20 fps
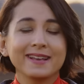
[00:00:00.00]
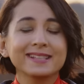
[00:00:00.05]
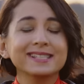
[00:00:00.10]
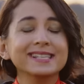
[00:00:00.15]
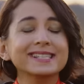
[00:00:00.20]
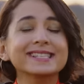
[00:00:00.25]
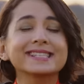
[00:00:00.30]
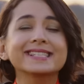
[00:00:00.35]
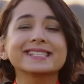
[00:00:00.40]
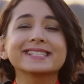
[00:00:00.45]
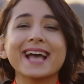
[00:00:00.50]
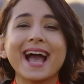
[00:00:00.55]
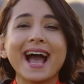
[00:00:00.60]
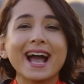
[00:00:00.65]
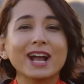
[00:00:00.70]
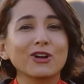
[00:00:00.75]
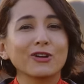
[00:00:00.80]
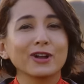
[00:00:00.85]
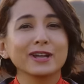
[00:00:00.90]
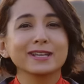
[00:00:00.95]
That's a
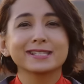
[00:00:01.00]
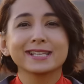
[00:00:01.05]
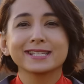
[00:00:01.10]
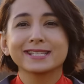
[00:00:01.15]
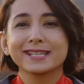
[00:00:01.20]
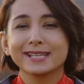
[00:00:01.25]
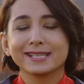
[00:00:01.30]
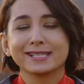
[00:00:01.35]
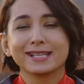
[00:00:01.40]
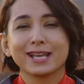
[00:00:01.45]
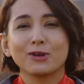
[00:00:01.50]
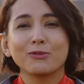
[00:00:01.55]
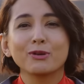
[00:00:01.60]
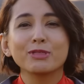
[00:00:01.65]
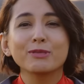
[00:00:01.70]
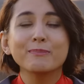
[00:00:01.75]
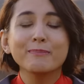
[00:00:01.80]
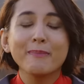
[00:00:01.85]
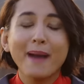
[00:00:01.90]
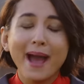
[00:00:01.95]
staggering statistic with
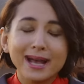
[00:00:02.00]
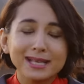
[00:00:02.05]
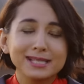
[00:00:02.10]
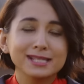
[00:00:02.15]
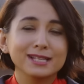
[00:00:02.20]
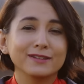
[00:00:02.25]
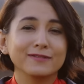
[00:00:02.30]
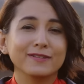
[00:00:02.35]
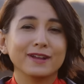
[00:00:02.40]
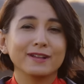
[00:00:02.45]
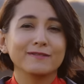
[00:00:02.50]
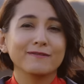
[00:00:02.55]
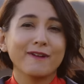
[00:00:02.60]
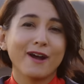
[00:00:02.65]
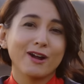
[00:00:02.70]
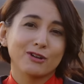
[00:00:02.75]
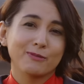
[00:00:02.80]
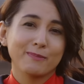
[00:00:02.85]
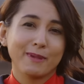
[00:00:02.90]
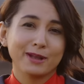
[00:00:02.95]
massive
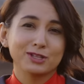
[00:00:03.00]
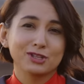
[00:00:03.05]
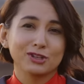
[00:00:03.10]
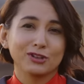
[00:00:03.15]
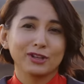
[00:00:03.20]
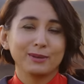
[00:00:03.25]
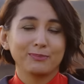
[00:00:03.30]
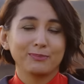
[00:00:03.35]
environmental